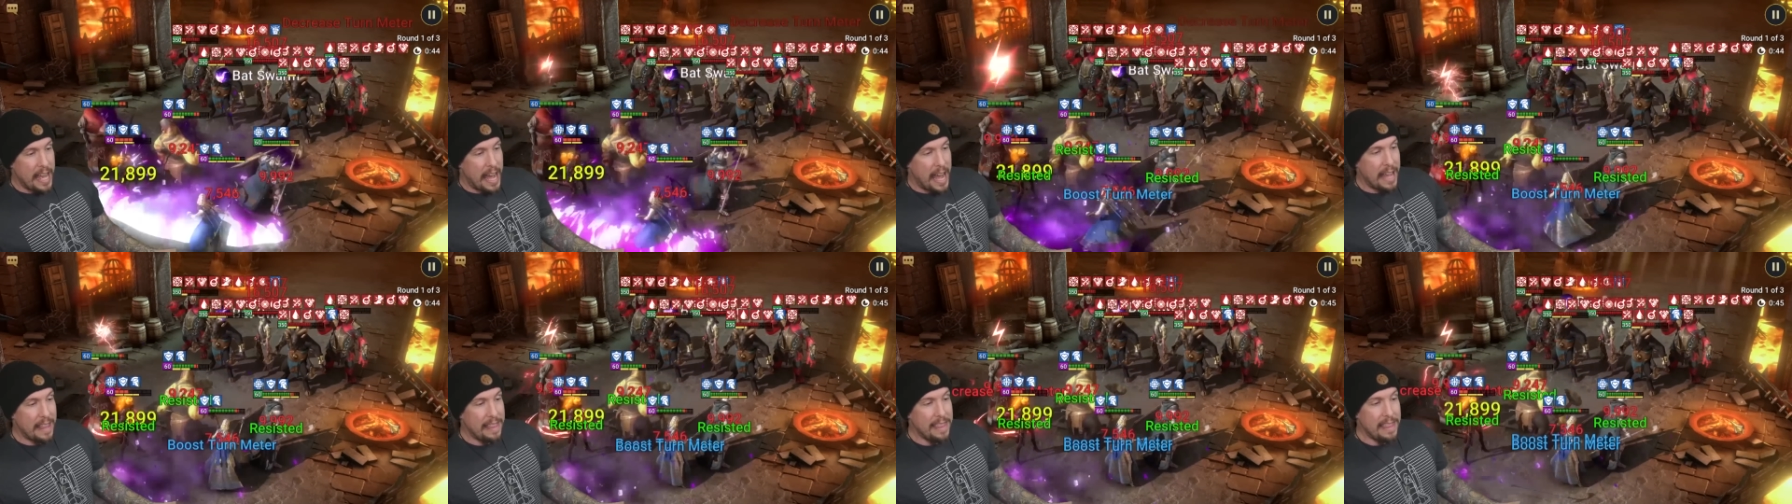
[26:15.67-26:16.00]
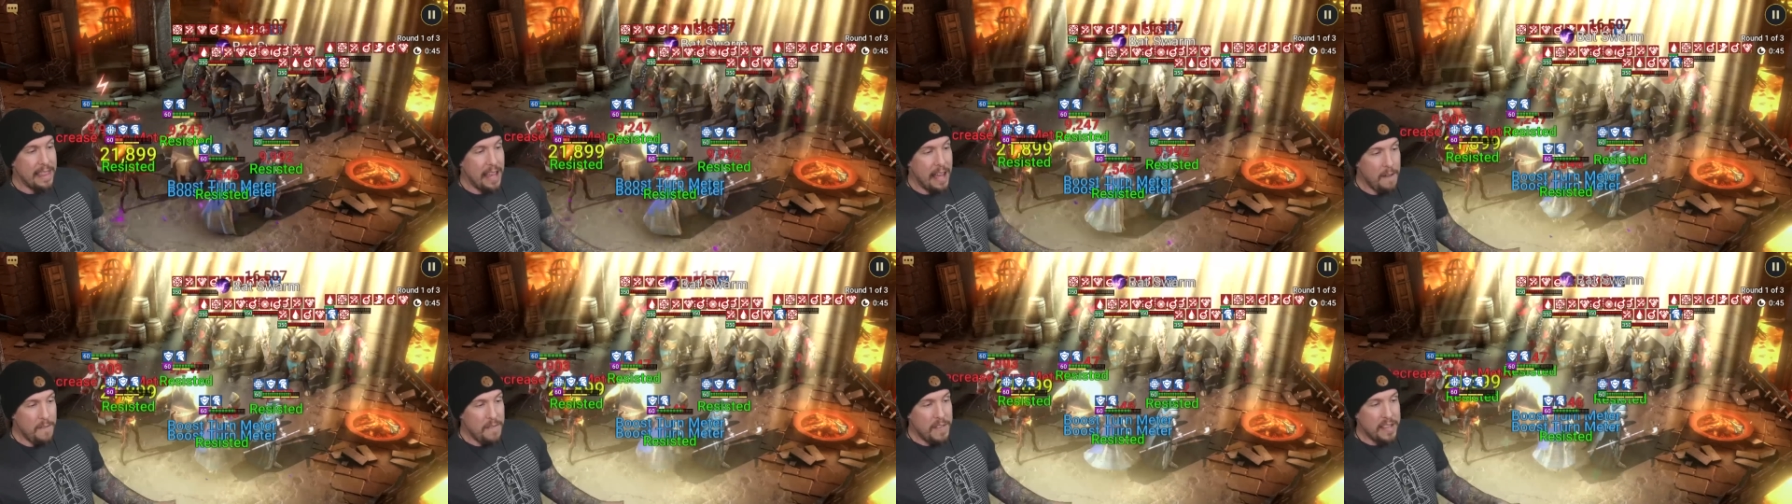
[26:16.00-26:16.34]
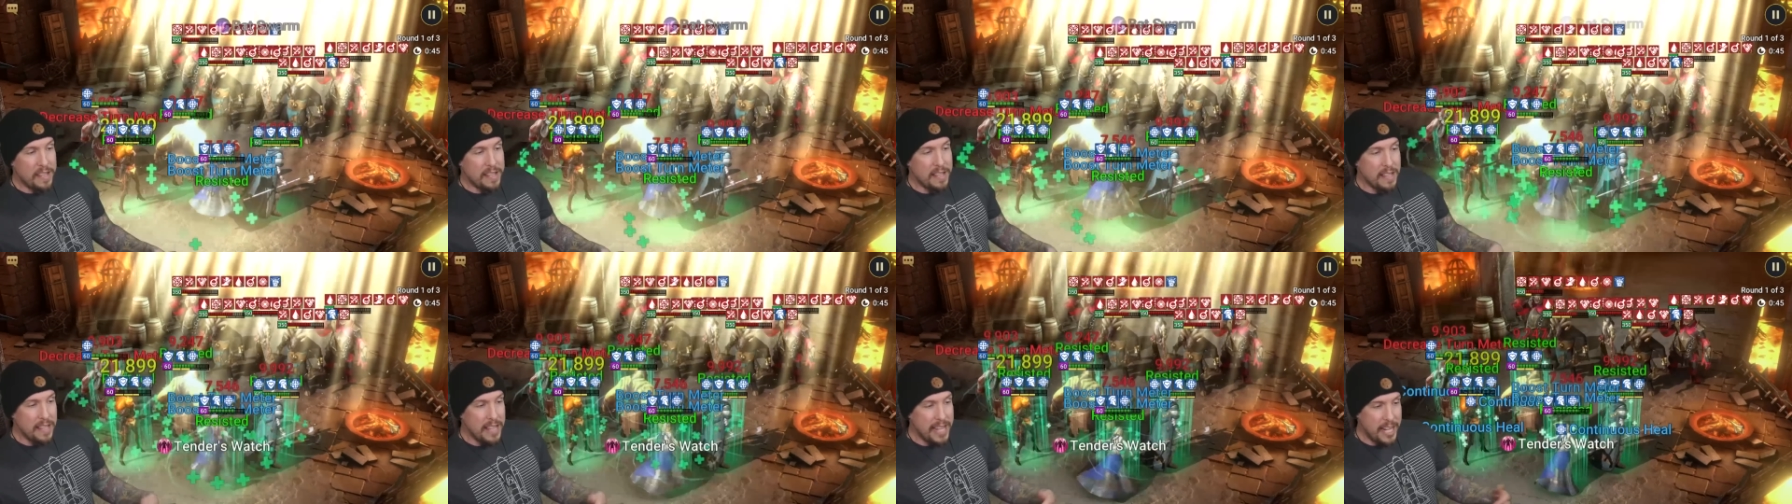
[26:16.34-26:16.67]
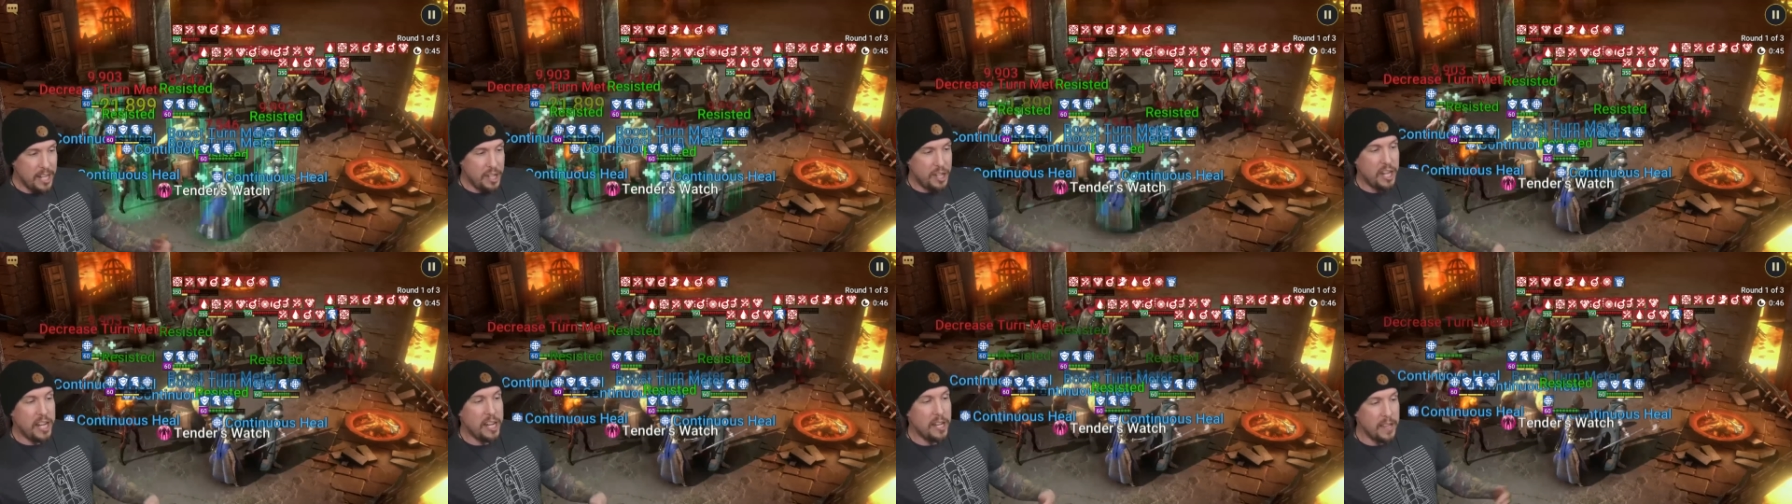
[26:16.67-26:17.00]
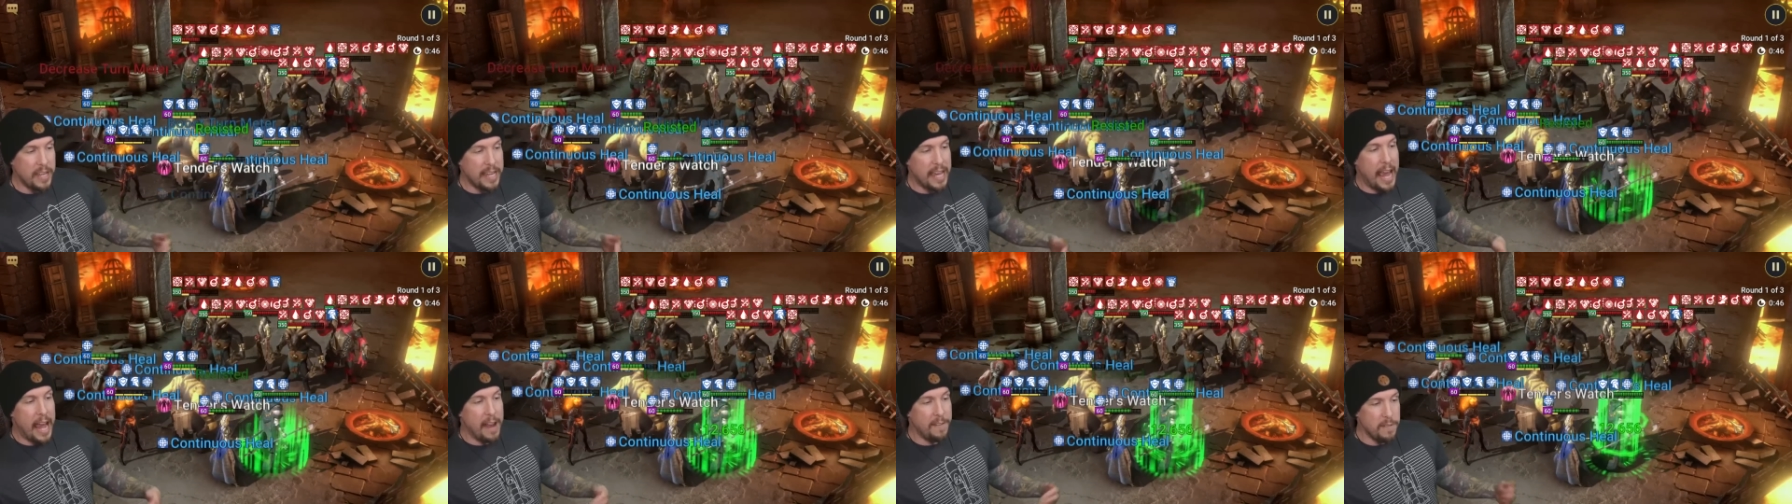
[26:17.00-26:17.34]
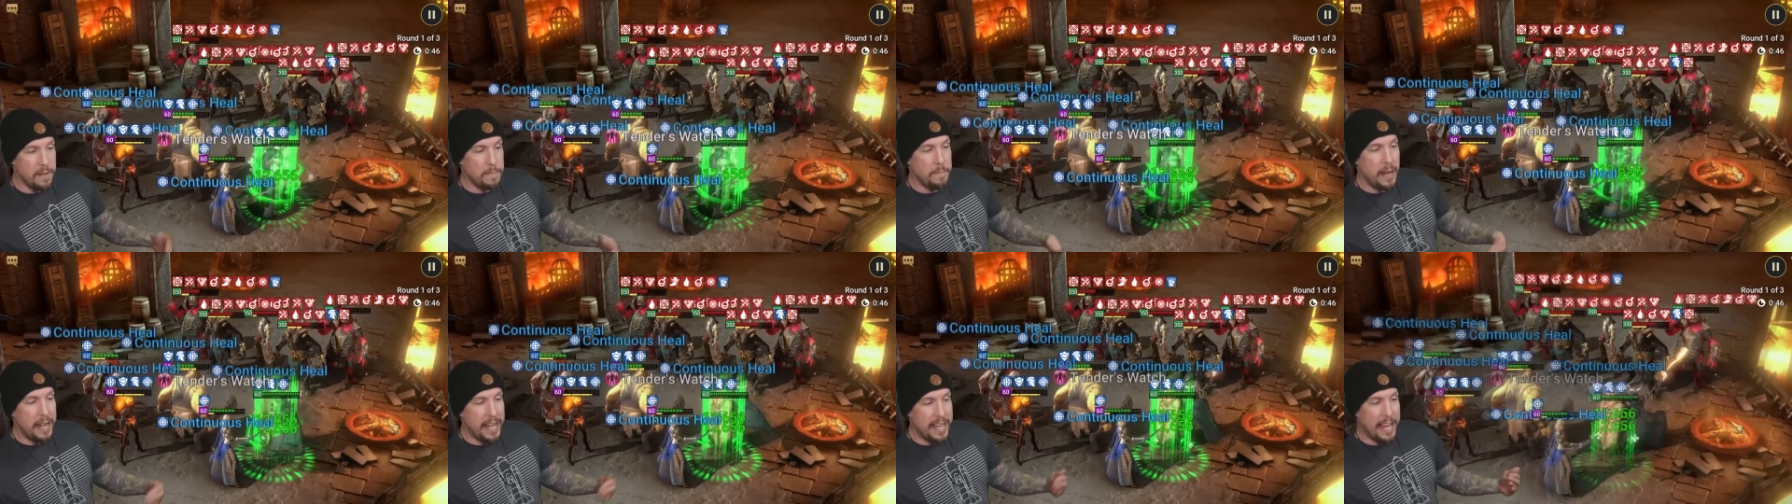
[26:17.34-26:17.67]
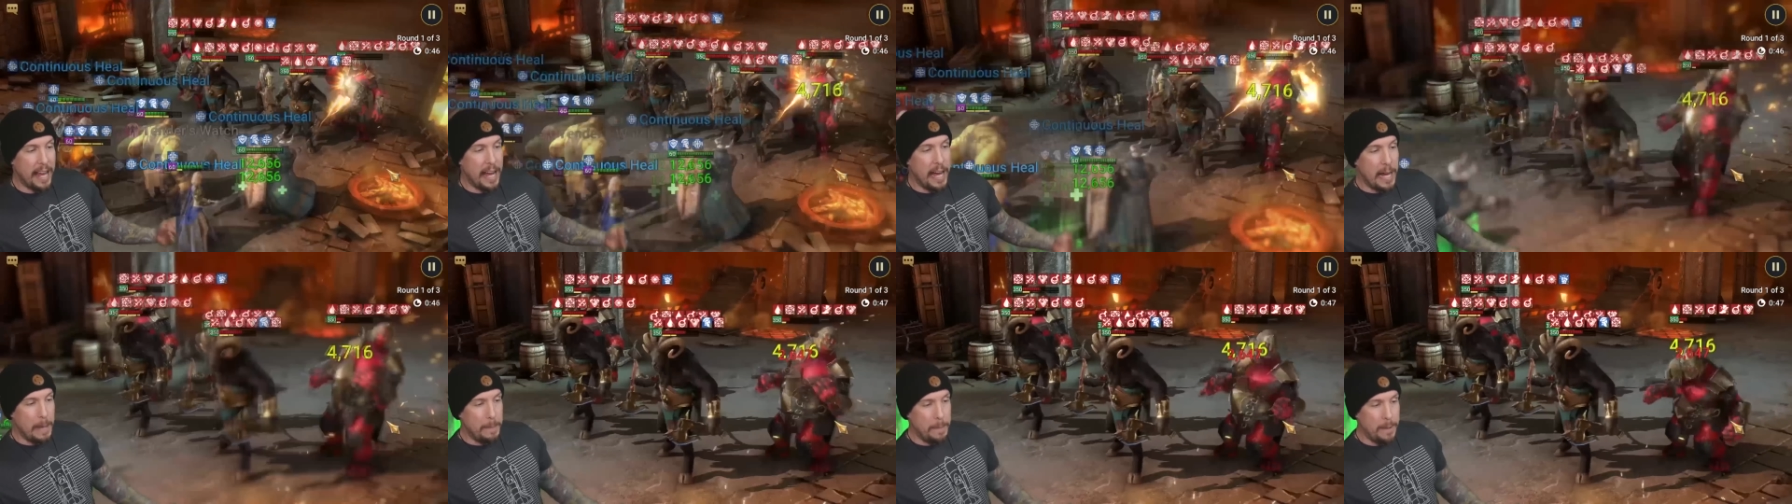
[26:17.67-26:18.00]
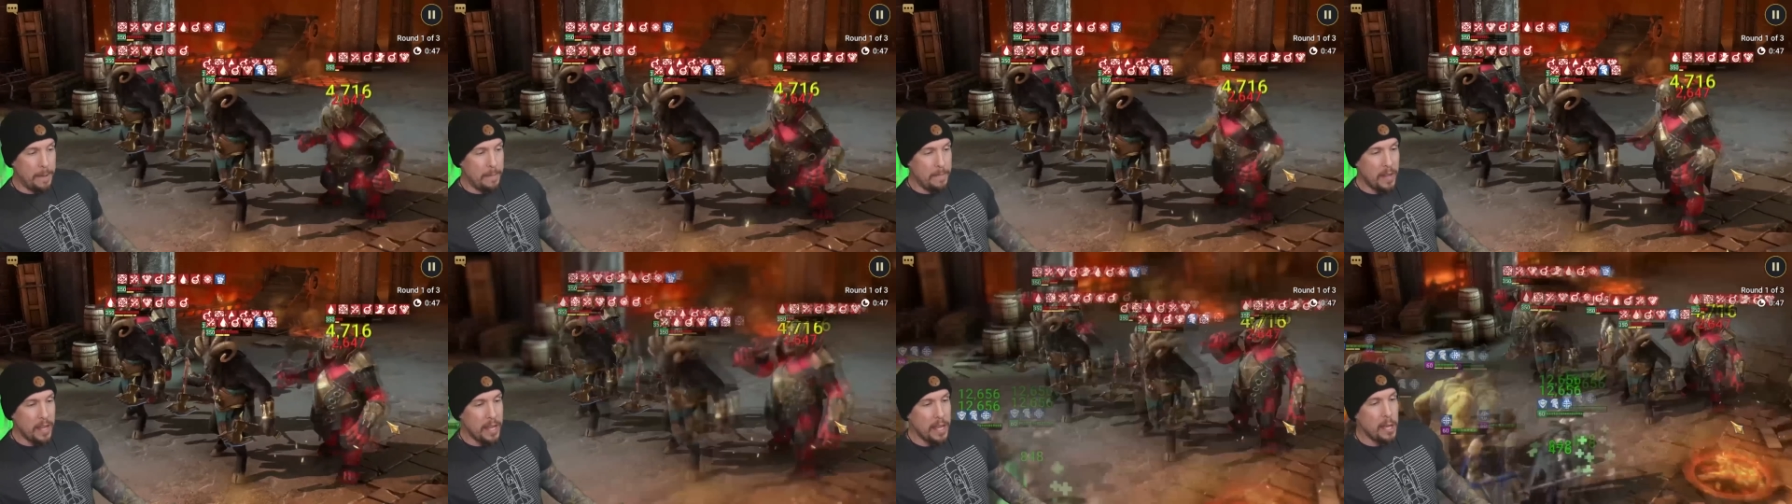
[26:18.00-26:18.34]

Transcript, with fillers: I love this Leech healing everybody up.